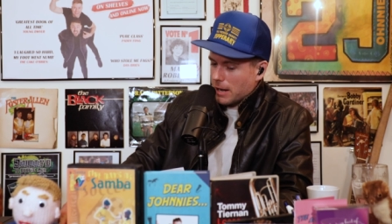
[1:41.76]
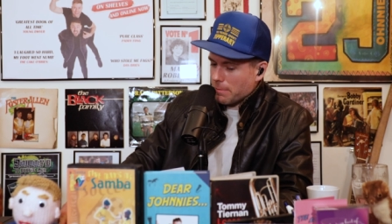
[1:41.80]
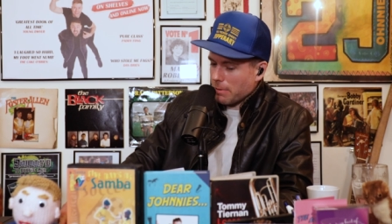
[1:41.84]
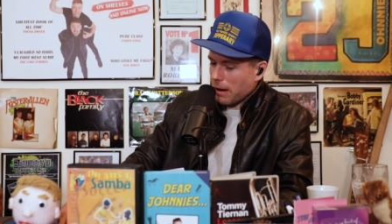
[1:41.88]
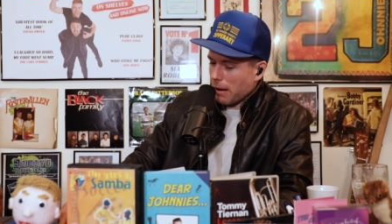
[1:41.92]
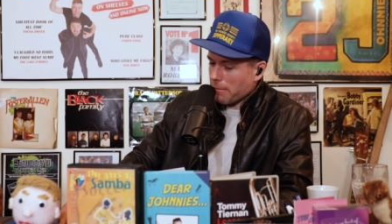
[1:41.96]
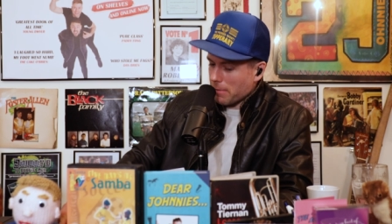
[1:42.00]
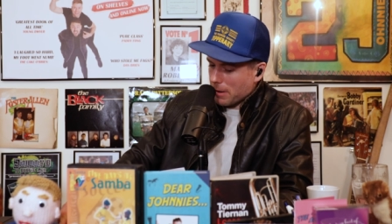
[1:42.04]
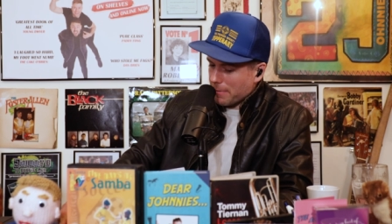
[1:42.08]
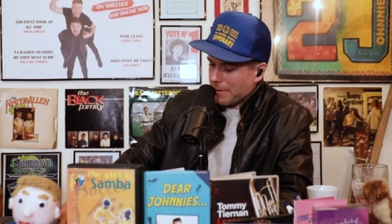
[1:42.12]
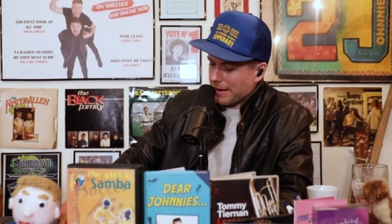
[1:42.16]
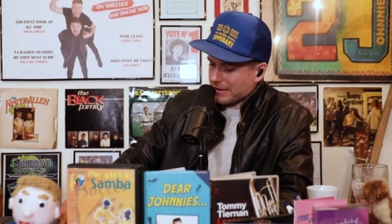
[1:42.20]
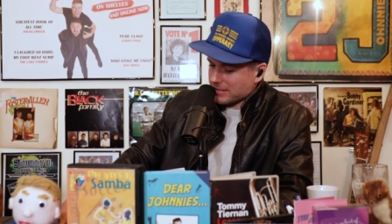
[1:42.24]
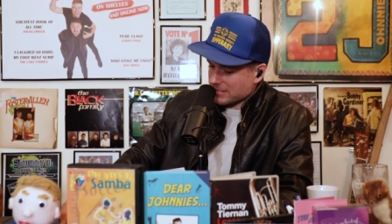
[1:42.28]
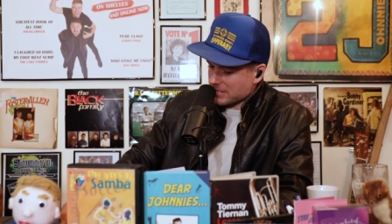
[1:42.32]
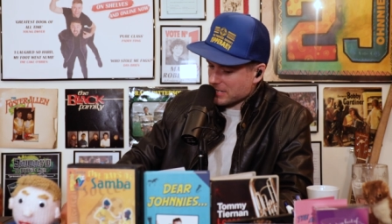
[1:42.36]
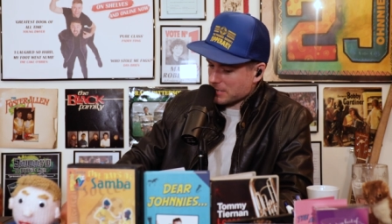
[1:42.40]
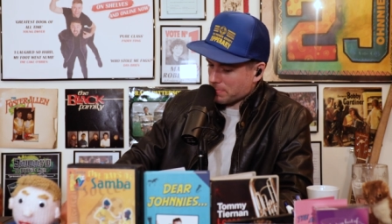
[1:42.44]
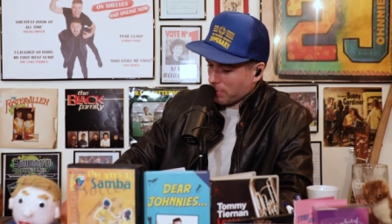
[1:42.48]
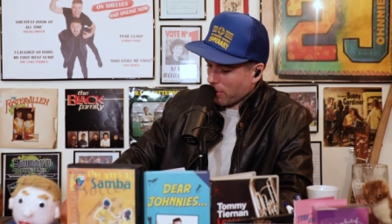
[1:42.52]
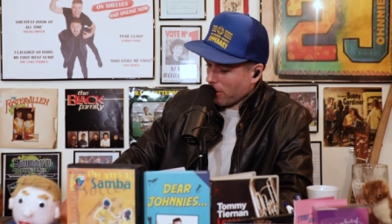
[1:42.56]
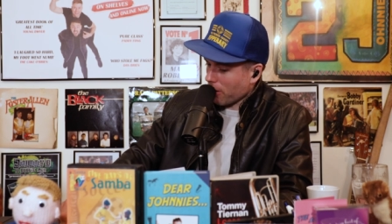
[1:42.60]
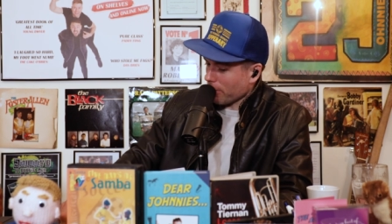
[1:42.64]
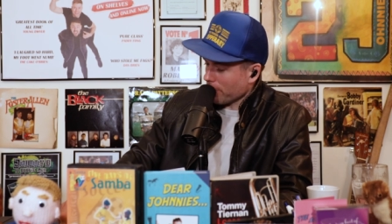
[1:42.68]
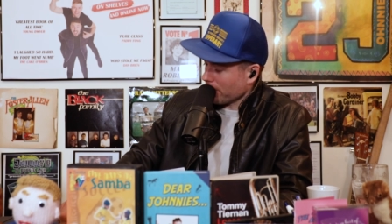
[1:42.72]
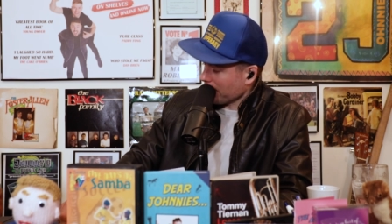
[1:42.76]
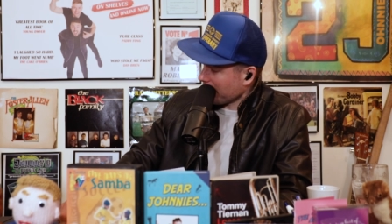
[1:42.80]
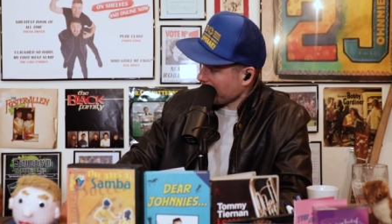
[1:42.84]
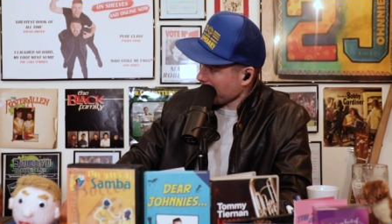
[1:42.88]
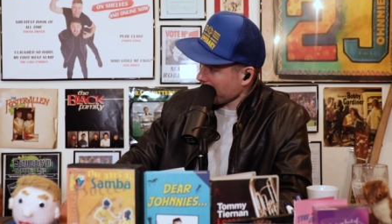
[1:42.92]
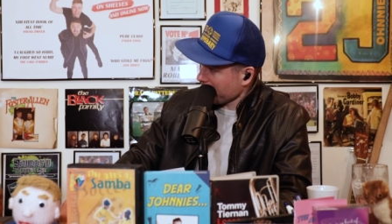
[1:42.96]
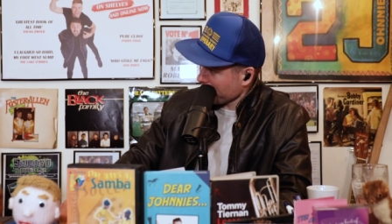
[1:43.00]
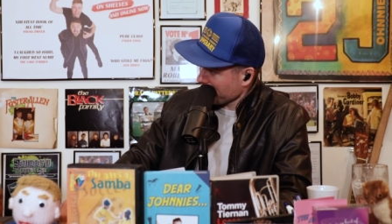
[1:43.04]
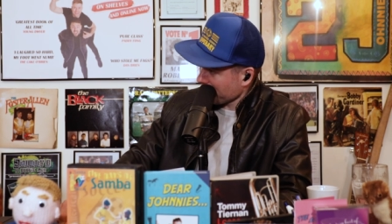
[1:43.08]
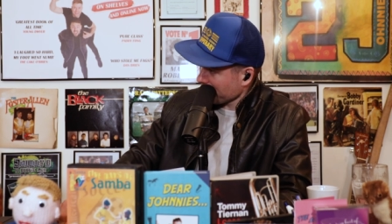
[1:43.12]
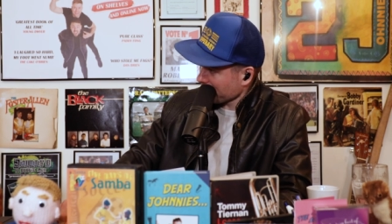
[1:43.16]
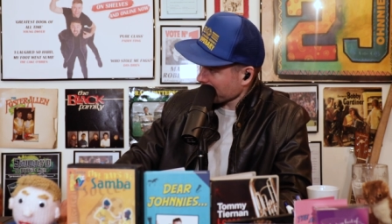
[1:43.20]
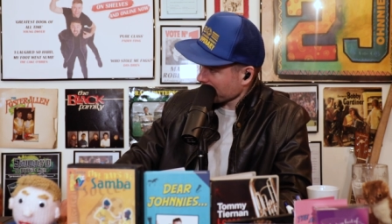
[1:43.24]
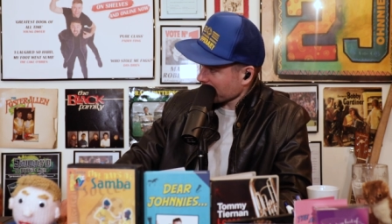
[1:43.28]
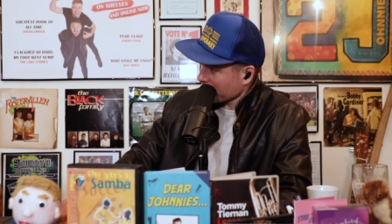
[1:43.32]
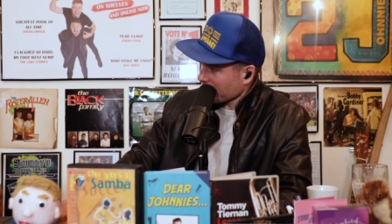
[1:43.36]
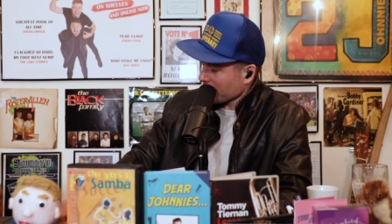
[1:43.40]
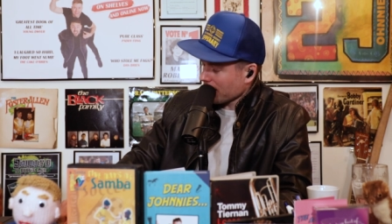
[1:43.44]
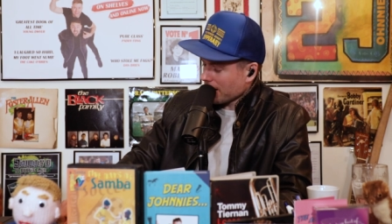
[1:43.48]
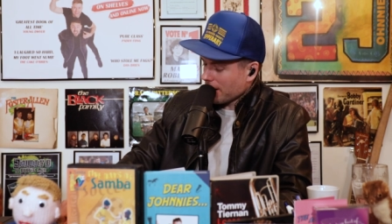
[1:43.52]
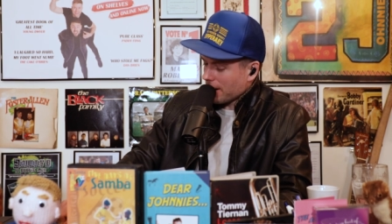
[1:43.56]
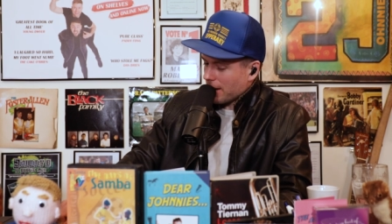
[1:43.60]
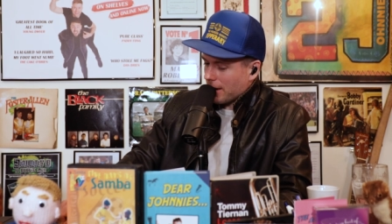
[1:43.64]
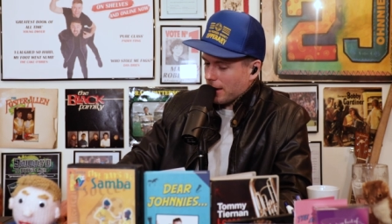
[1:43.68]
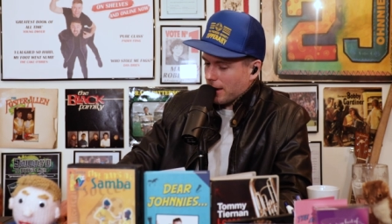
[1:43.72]
He brought me back to his pub, right? Yeah.
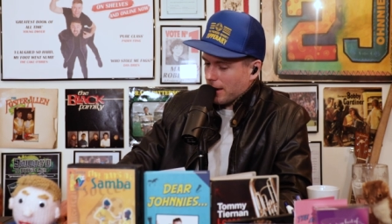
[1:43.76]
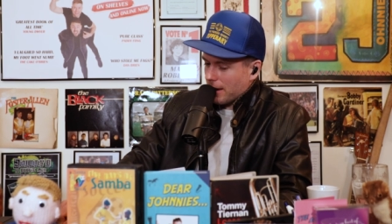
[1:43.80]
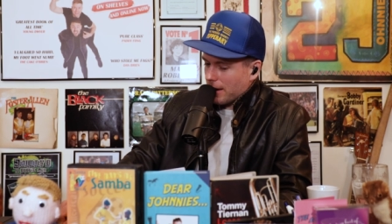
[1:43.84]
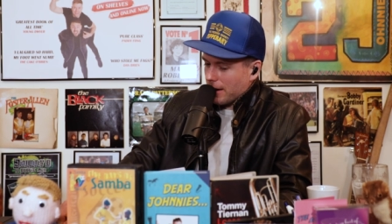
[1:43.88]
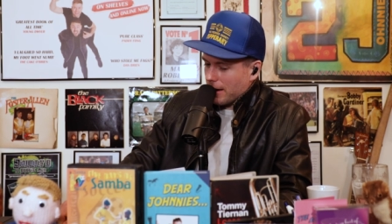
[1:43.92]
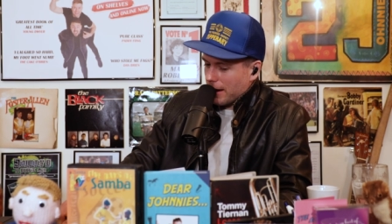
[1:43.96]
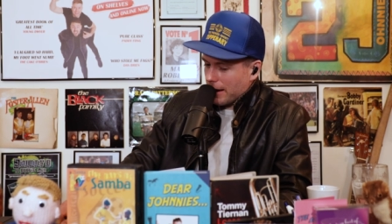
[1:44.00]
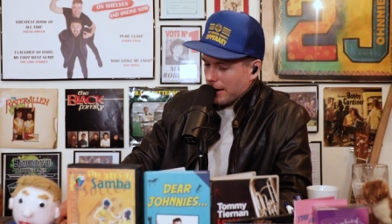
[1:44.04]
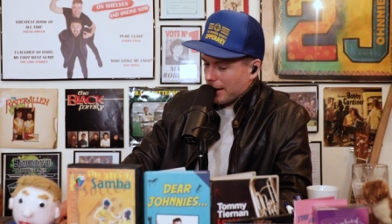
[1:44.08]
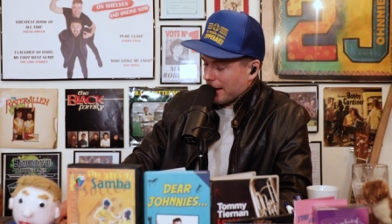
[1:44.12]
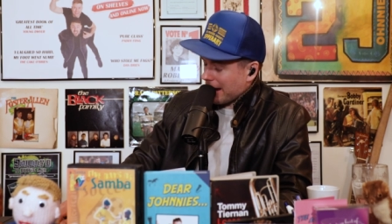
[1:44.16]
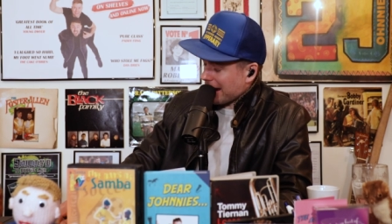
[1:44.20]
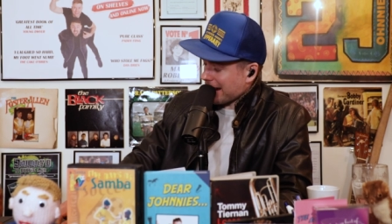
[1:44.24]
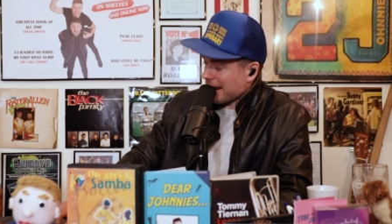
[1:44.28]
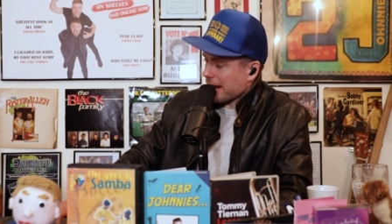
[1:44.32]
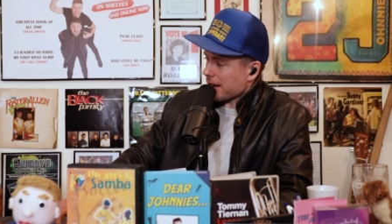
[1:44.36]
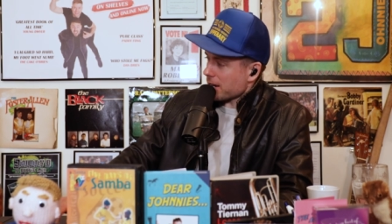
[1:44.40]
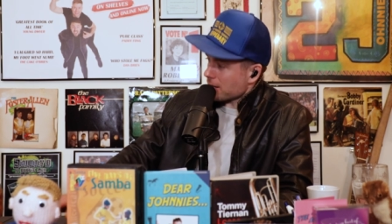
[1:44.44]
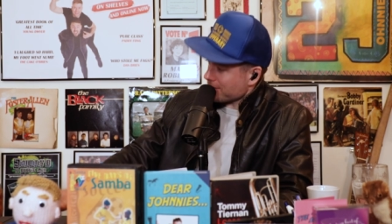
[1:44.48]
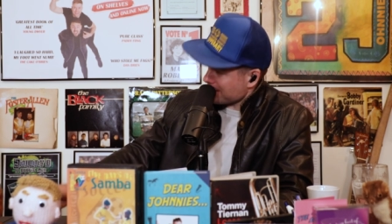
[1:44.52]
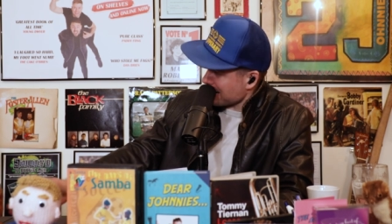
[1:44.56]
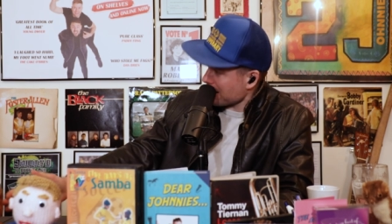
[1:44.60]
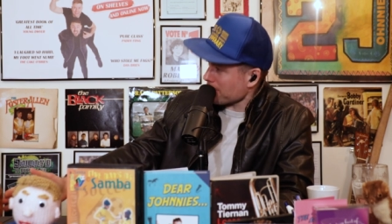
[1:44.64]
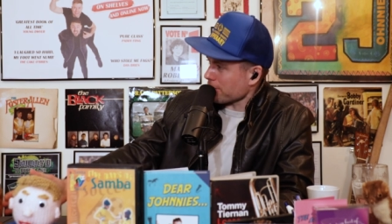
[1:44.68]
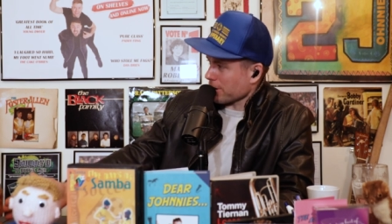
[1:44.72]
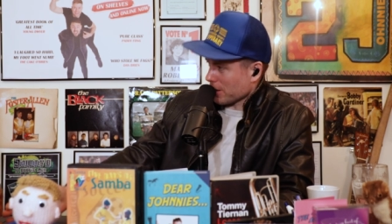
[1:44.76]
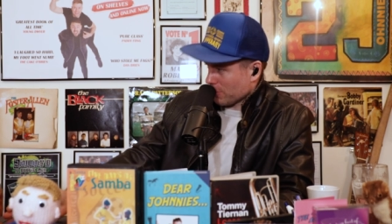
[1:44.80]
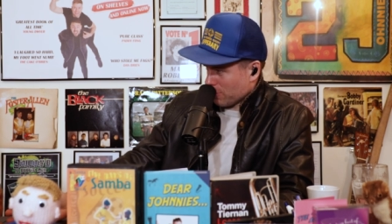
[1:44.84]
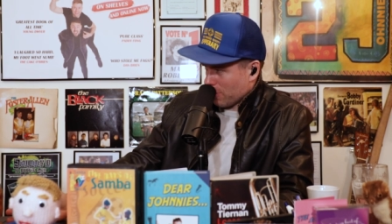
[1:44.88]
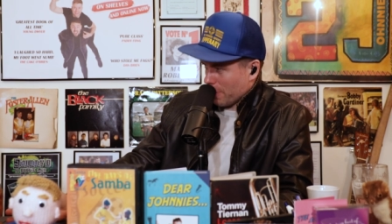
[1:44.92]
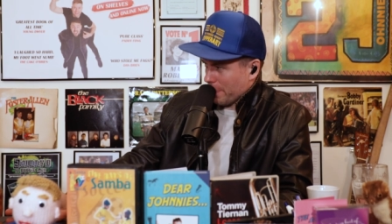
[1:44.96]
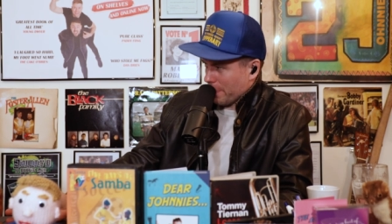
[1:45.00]
And I got in a row with a